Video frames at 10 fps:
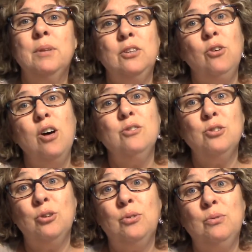but
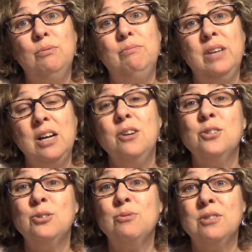that
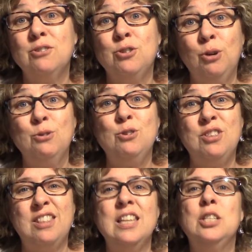also shows you
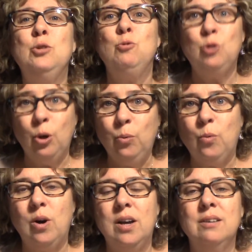the things you don't
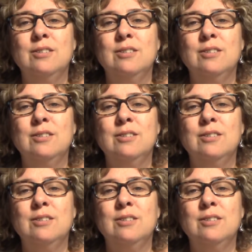want,